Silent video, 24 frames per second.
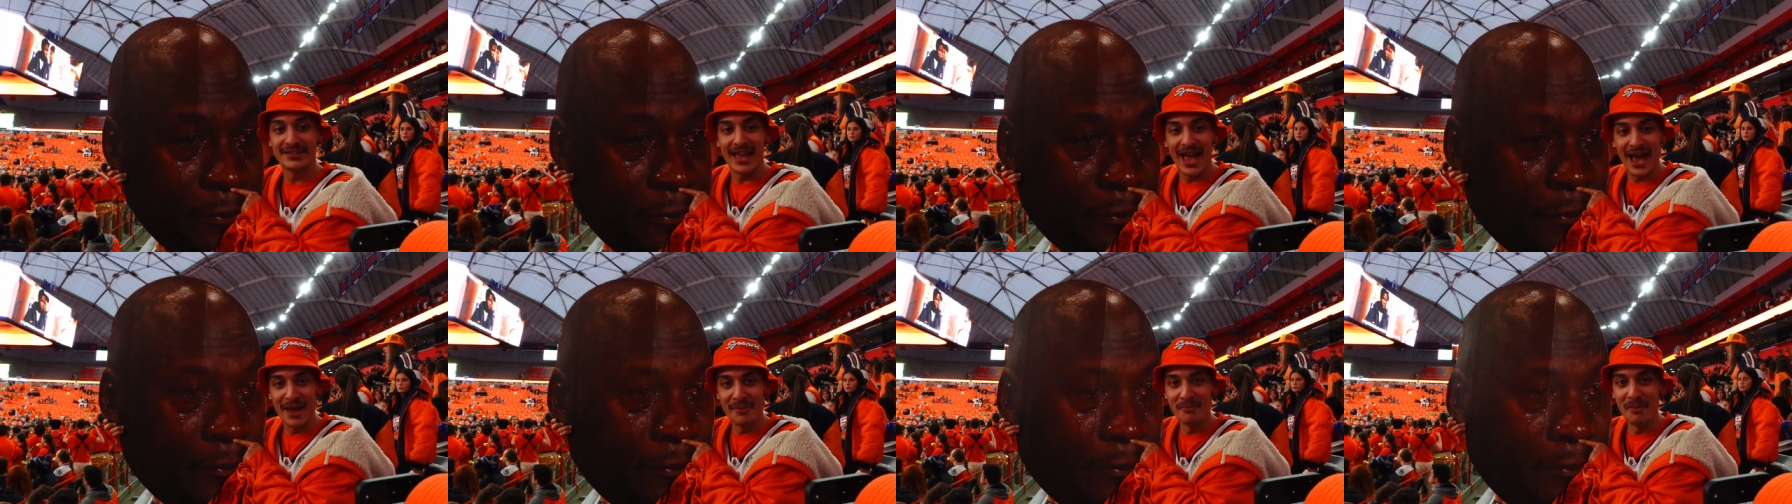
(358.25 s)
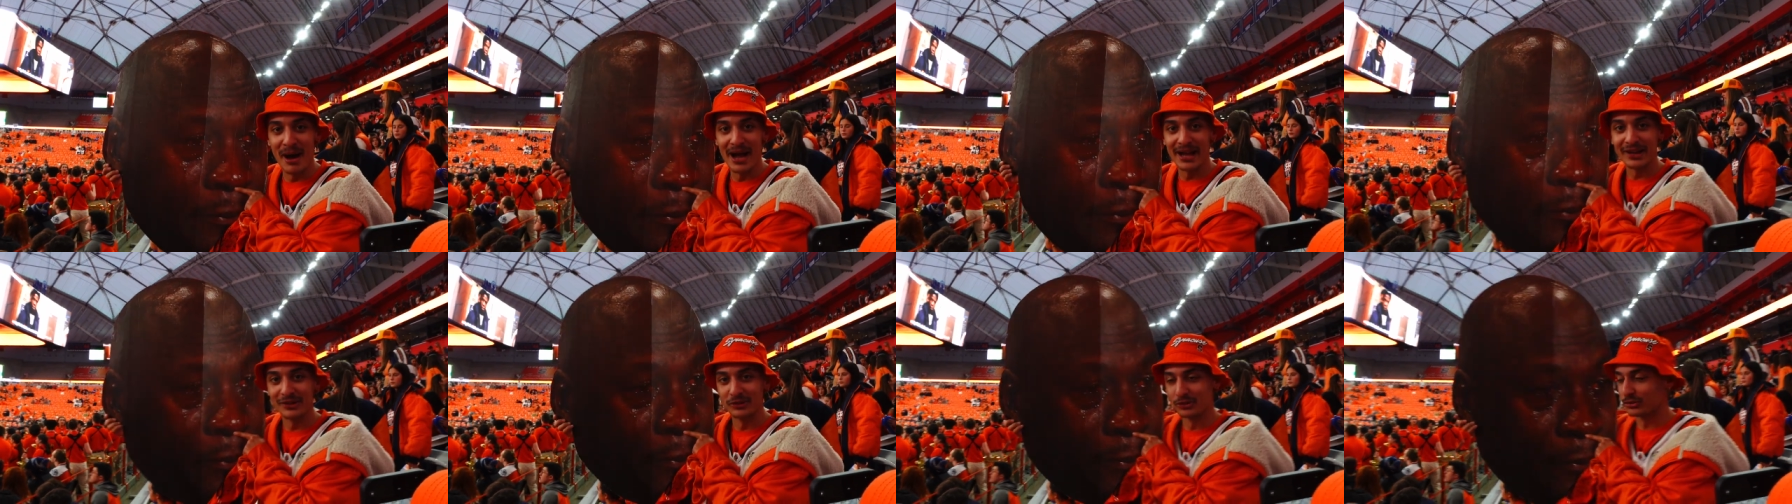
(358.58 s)
Jordan. I
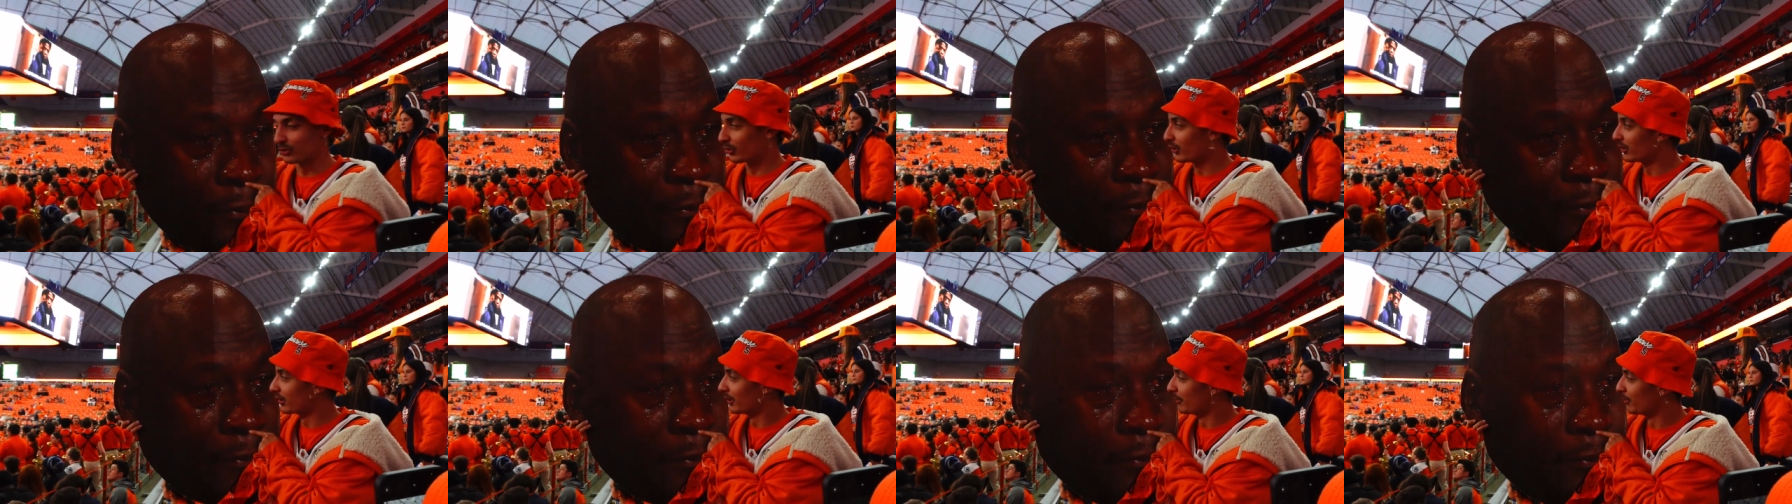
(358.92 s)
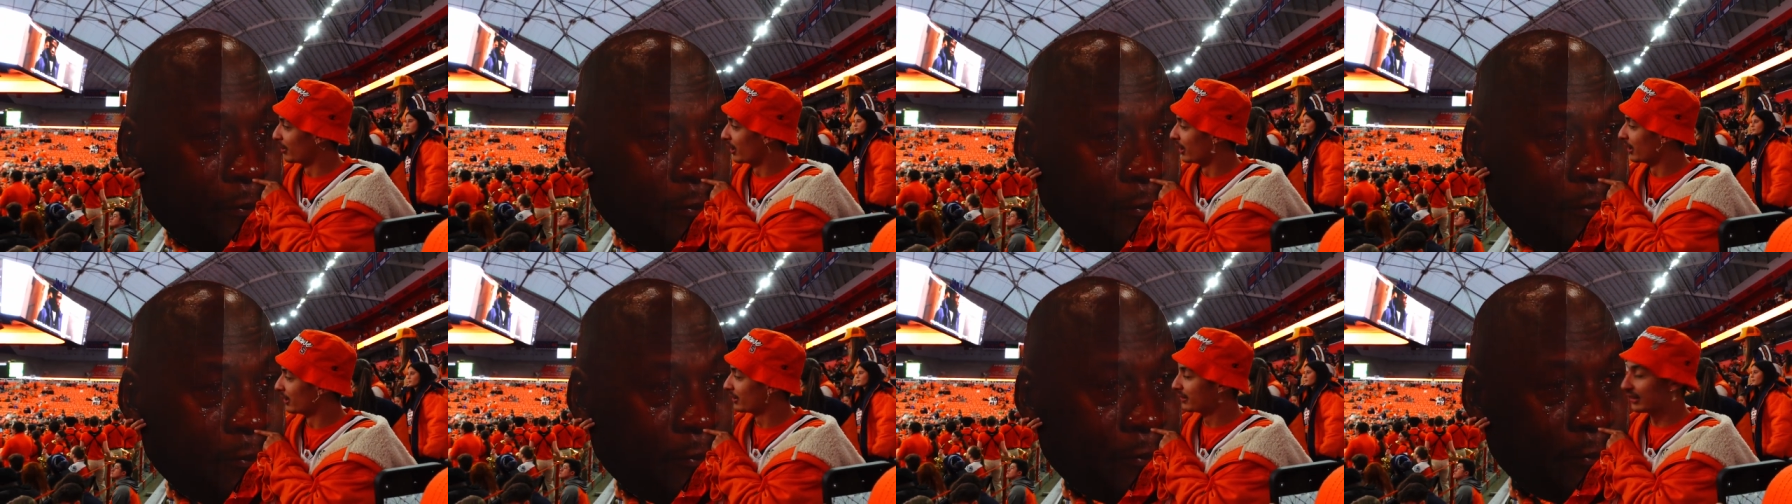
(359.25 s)
think that was really
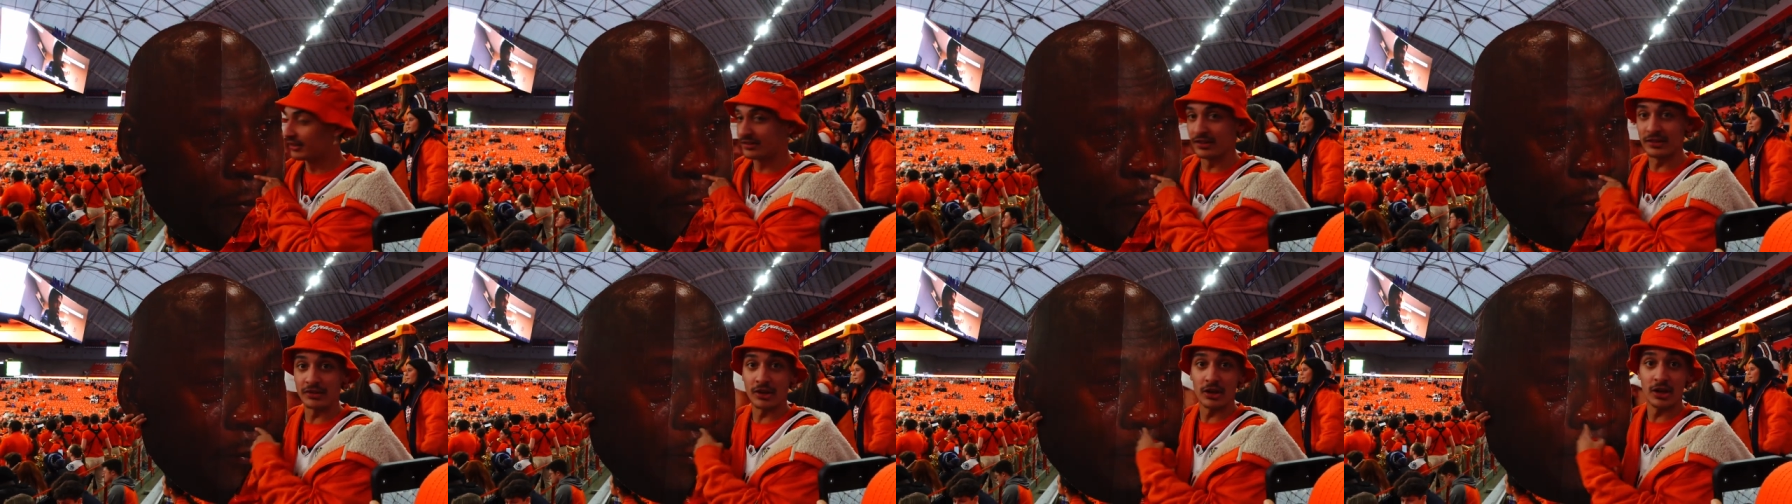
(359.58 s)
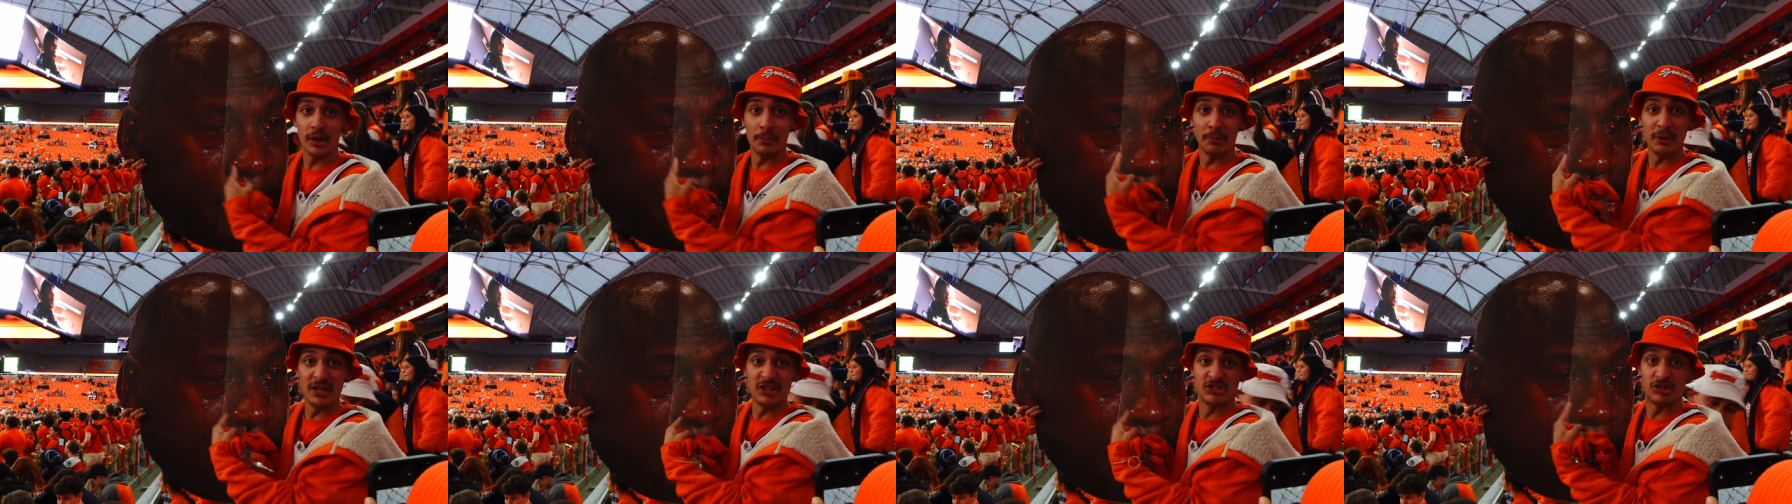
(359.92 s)
funny, and
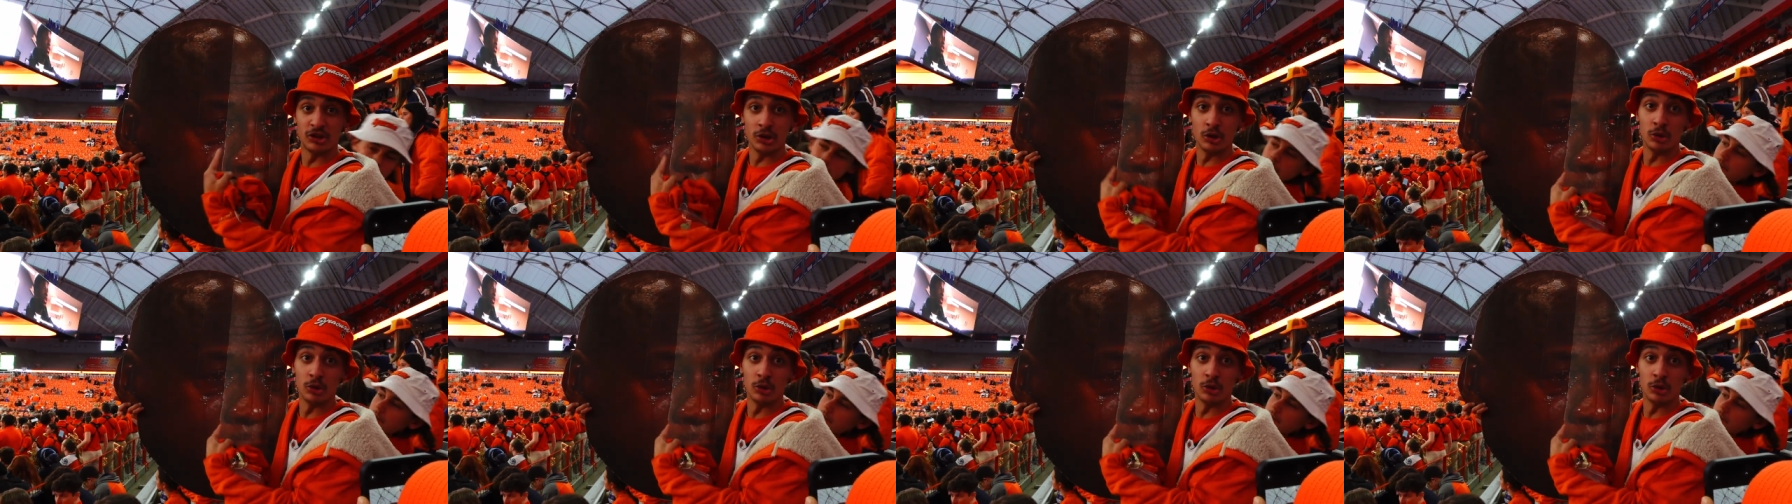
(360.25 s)
it was,